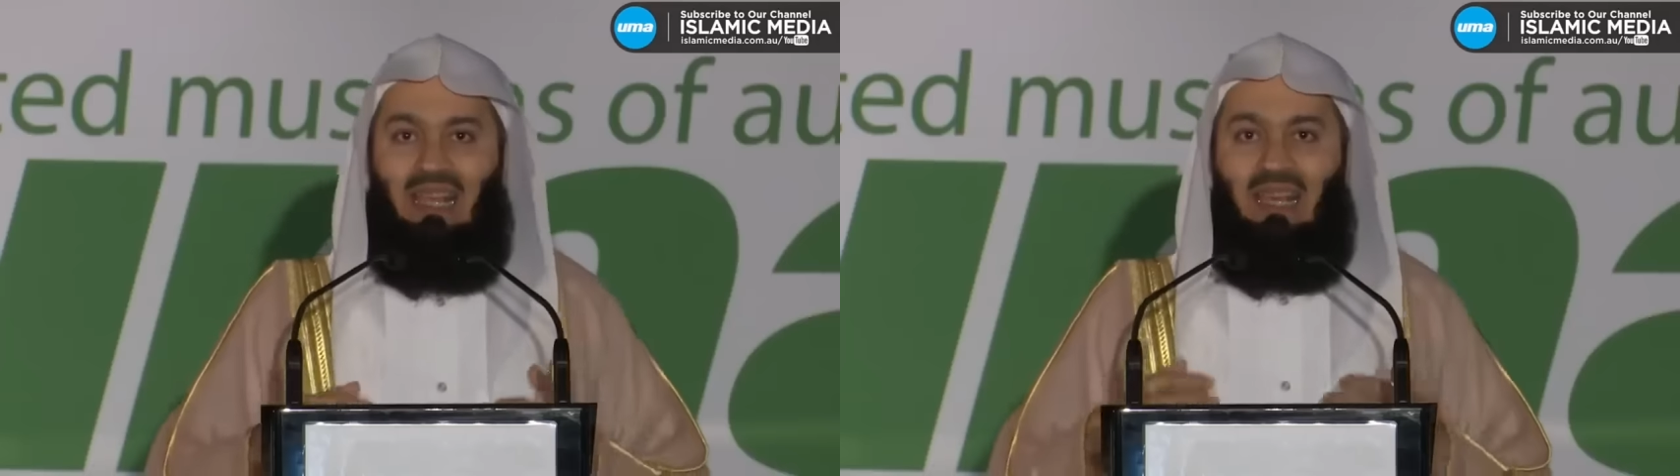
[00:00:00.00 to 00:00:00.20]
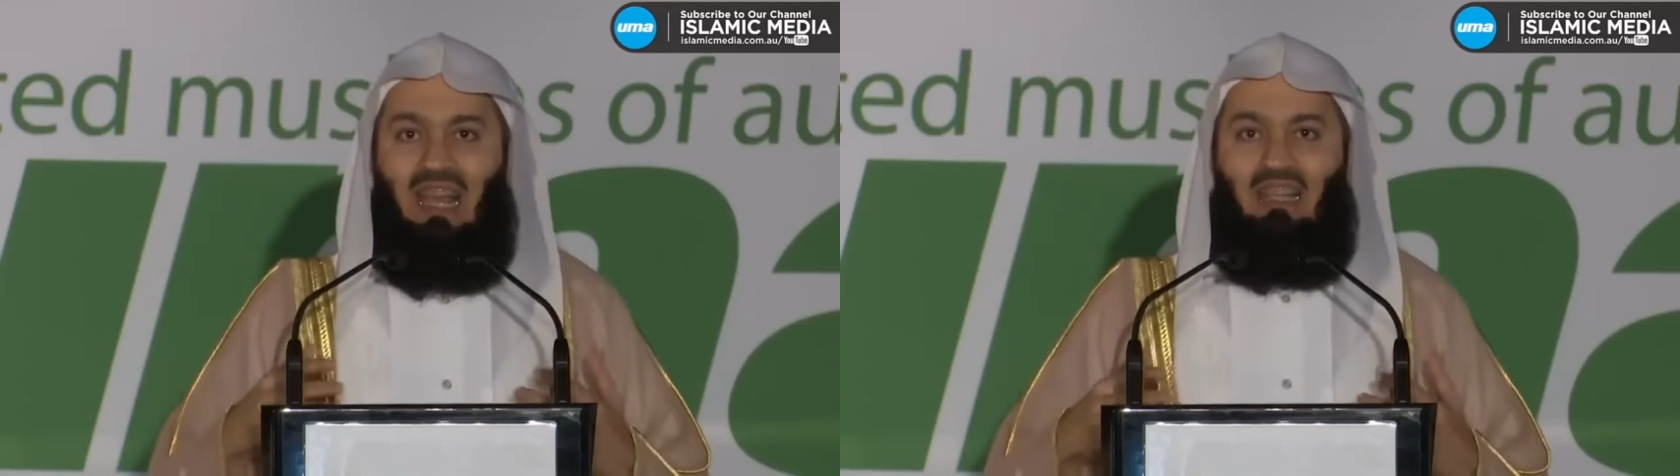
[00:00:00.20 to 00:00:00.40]

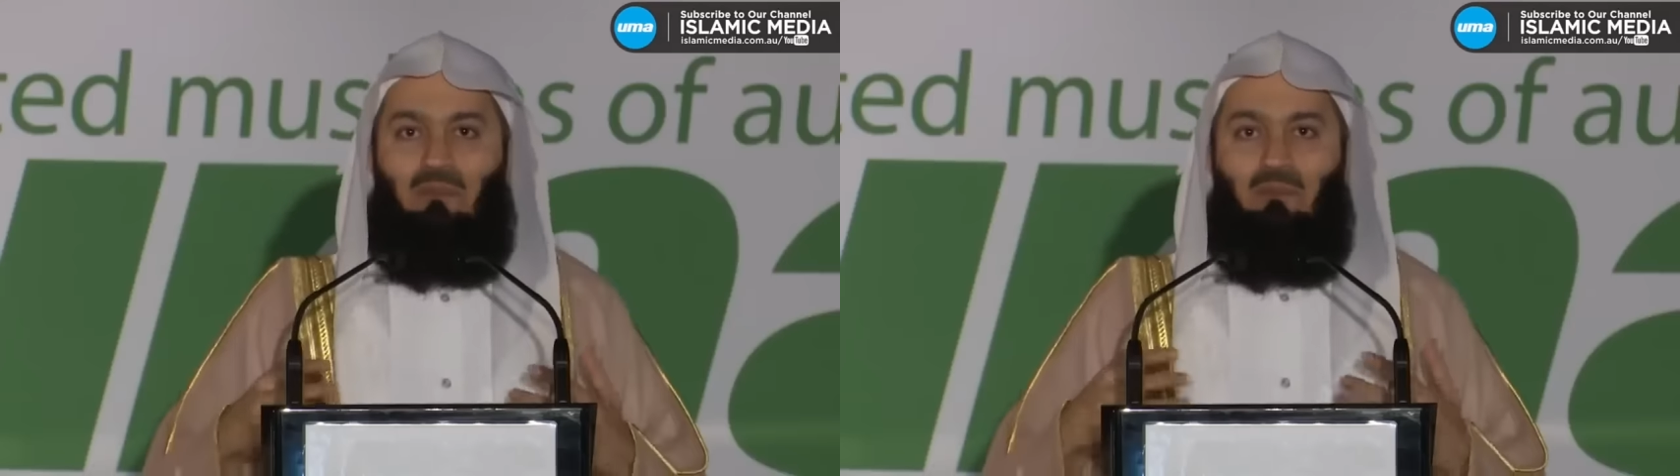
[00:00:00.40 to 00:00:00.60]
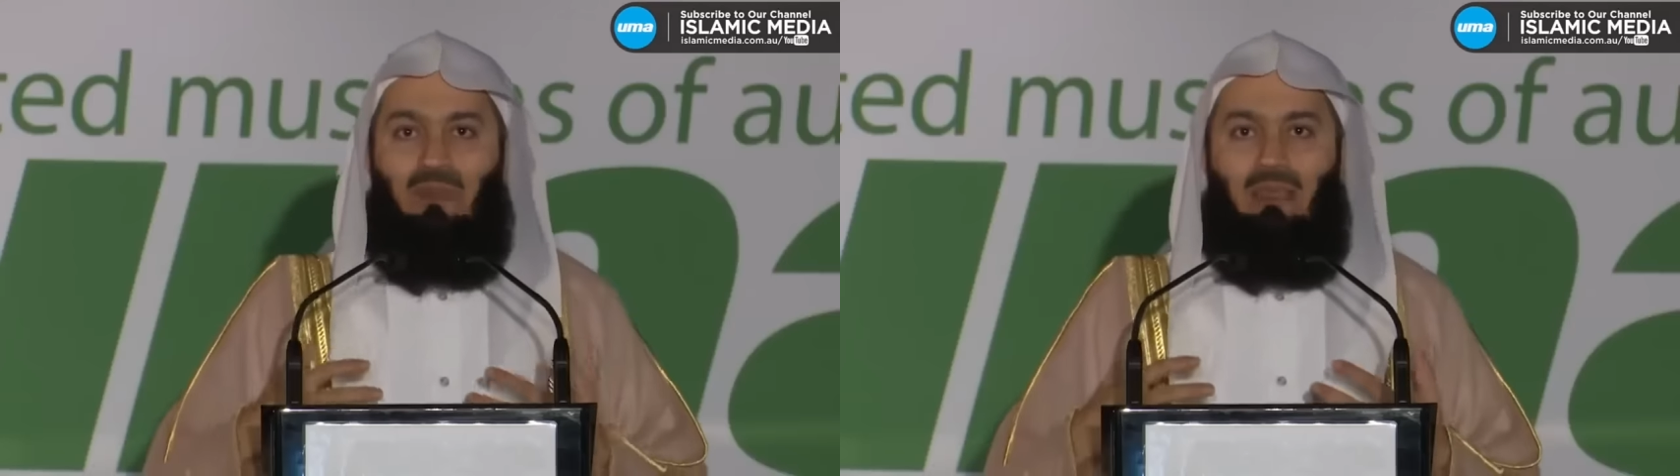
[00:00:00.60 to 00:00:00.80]

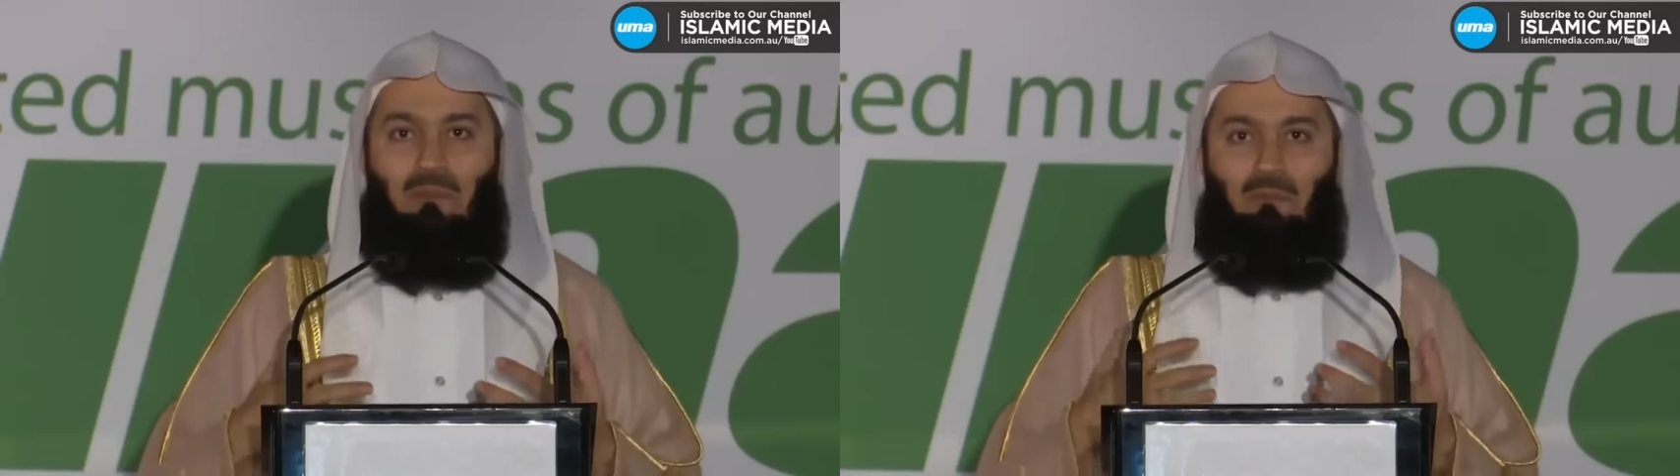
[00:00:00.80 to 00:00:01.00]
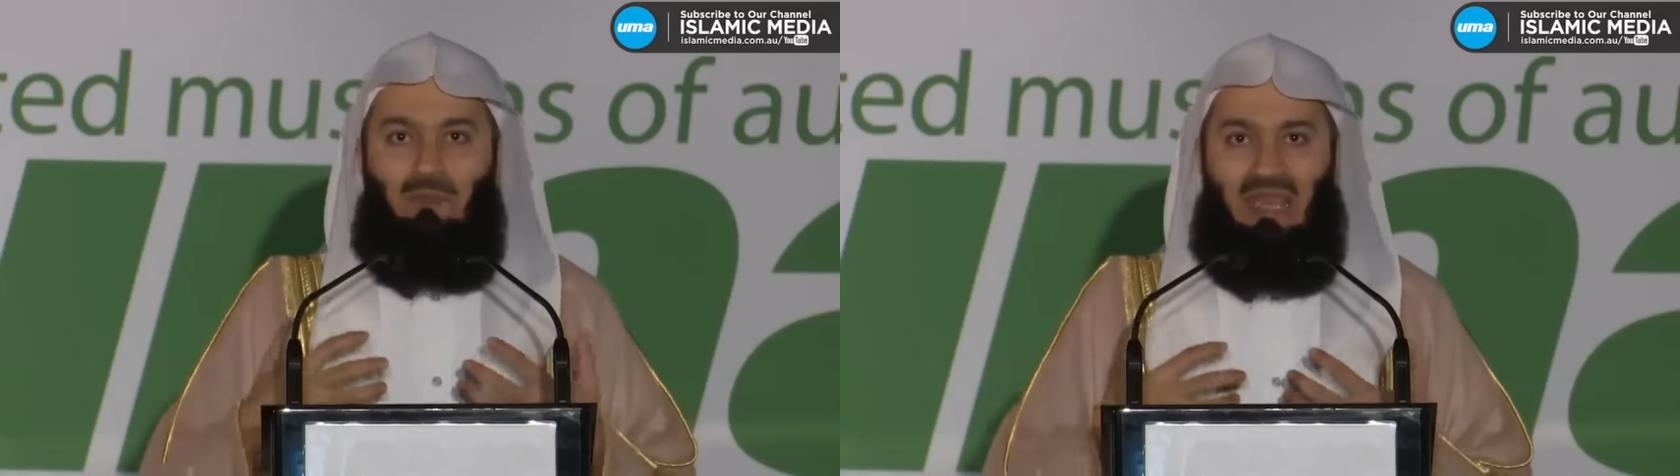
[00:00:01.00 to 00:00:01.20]
let
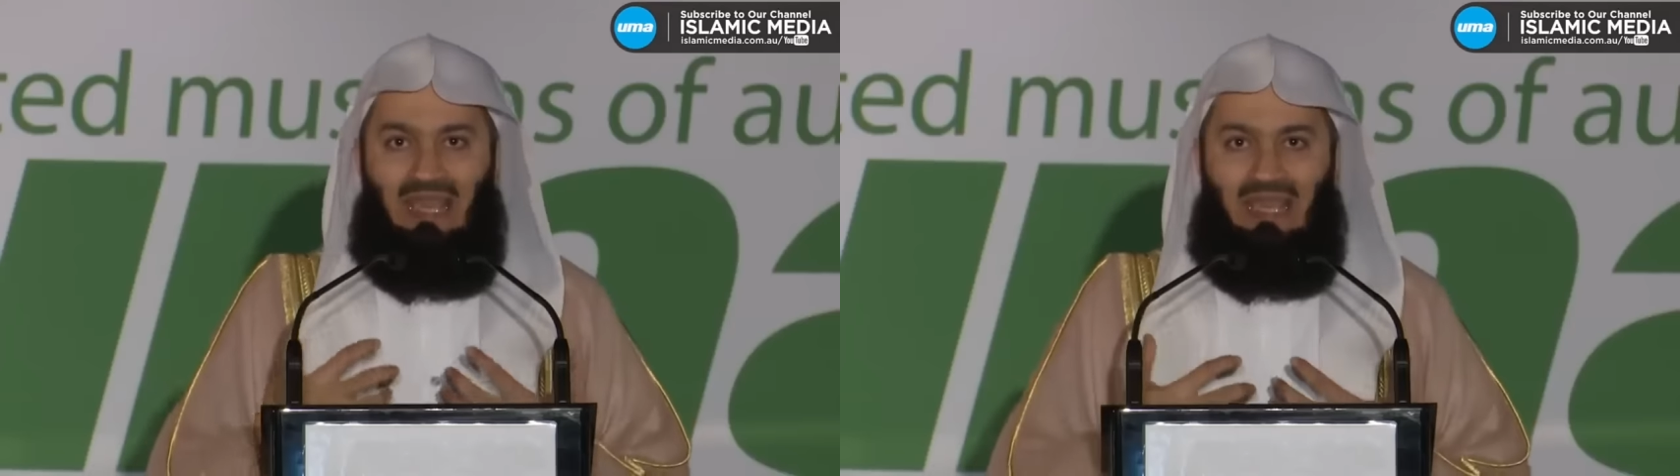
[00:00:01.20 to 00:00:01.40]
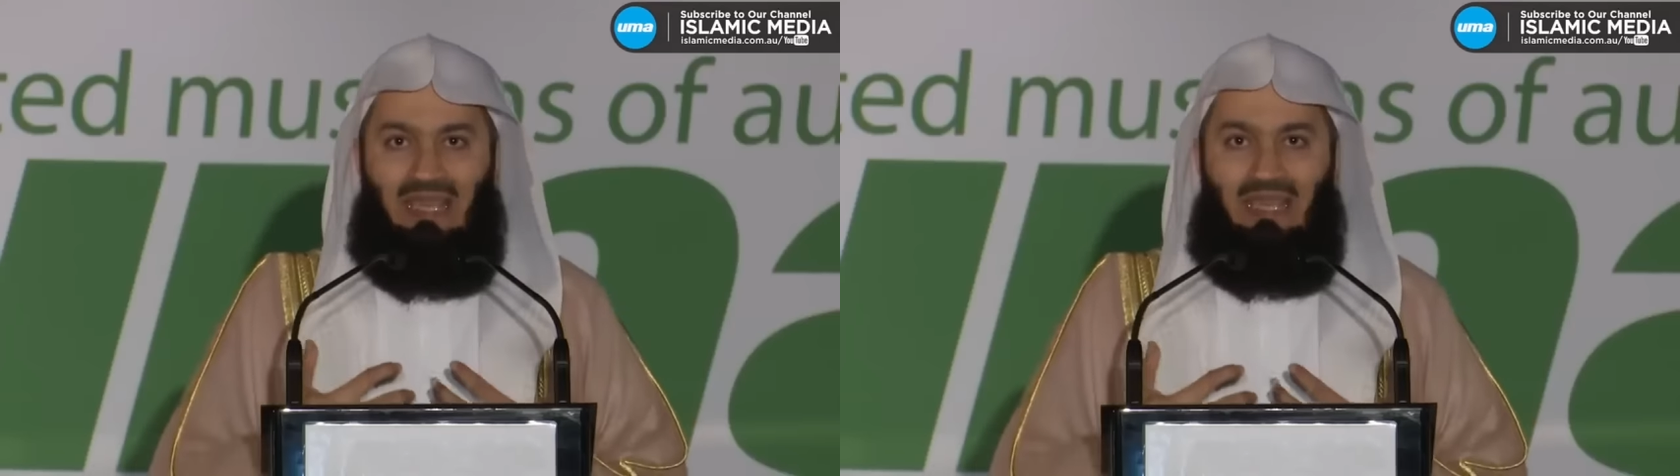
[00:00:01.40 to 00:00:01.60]
me
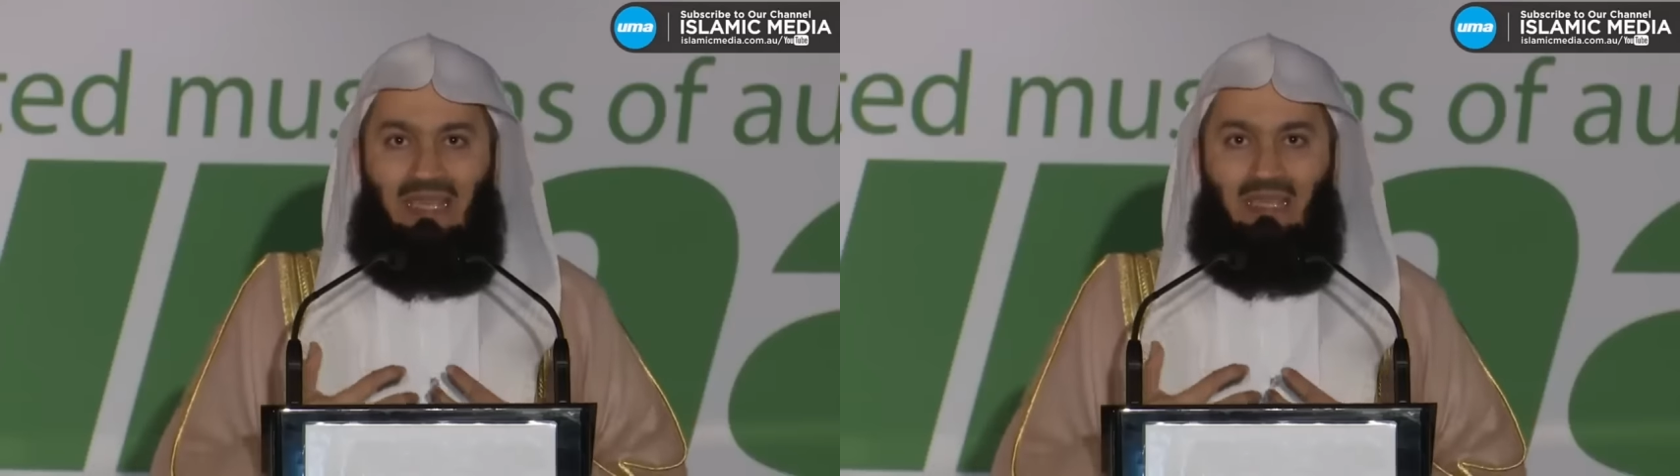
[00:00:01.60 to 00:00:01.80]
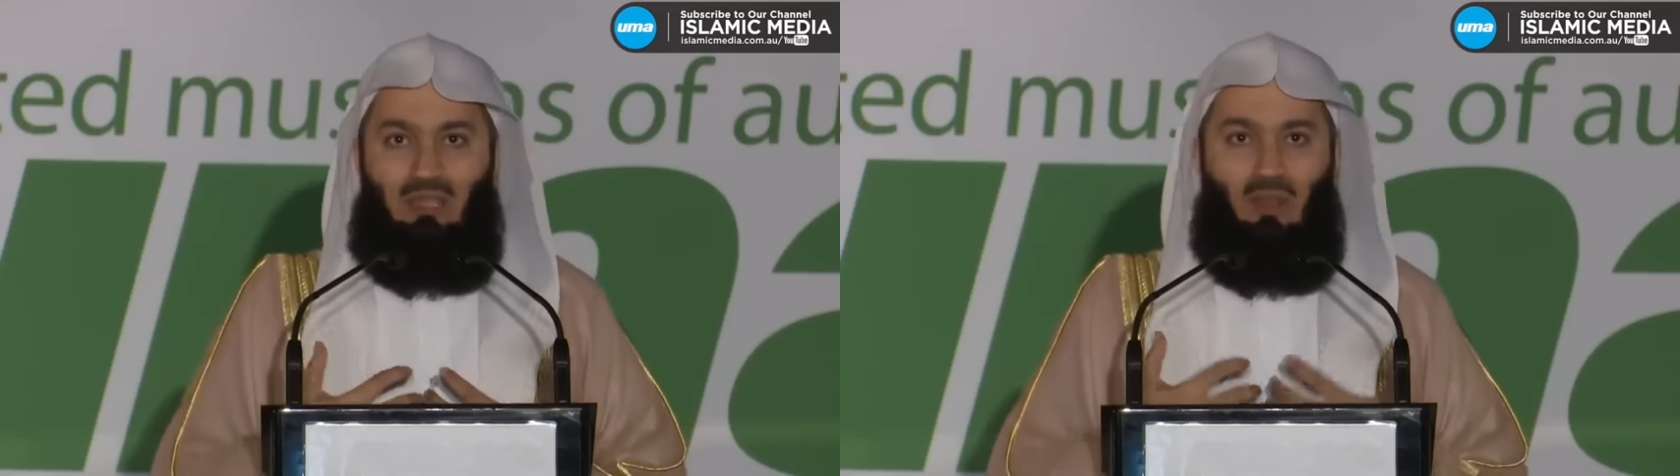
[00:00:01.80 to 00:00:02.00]

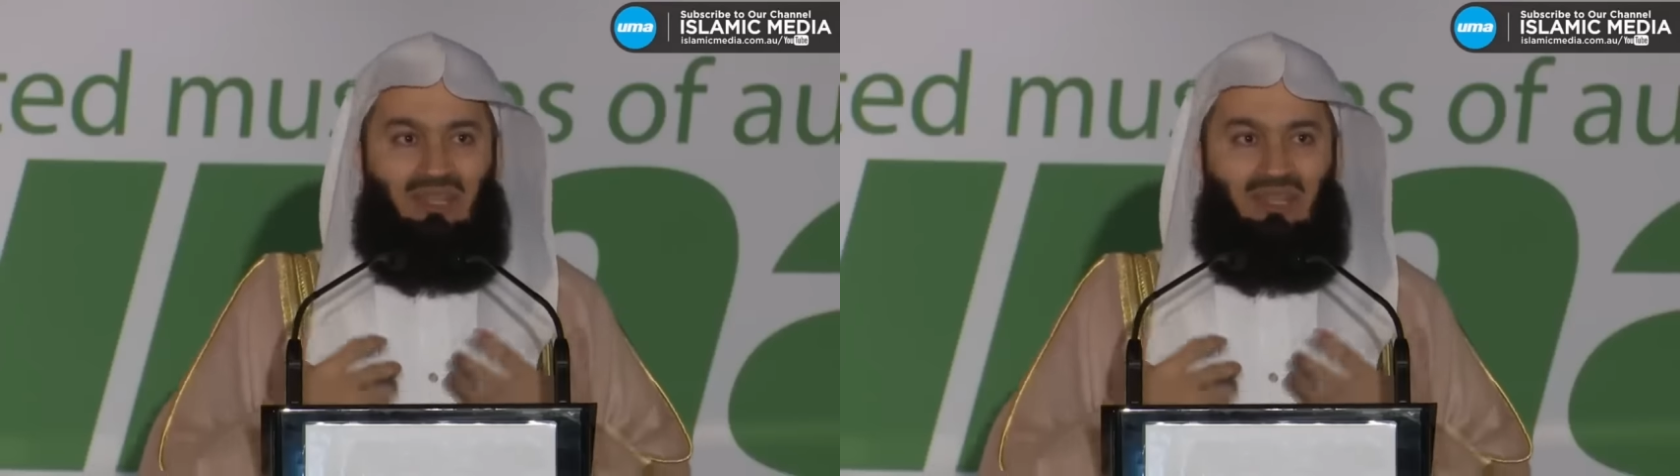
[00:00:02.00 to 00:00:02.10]
be